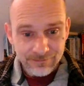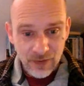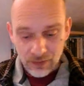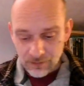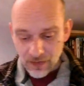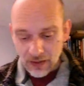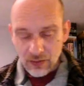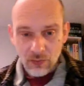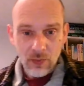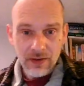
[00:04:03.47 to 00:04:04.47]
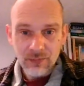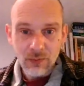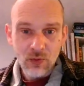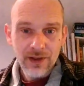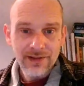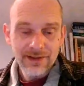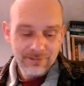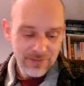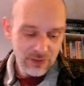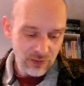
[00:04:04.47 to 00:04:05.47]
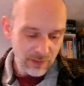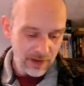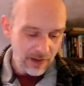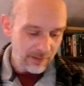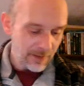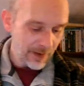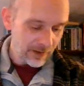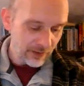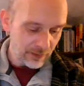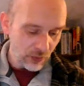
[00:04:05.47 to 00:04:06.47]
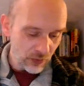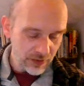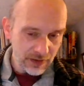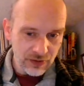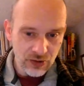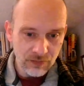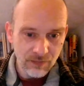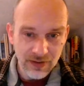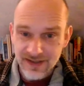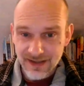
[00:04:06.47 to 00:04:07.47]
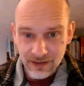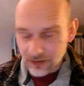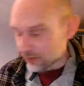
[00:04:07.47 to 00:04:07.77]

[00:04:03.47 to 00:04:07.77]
So, went promoted. It's going to be a bit bigger on the postage, but still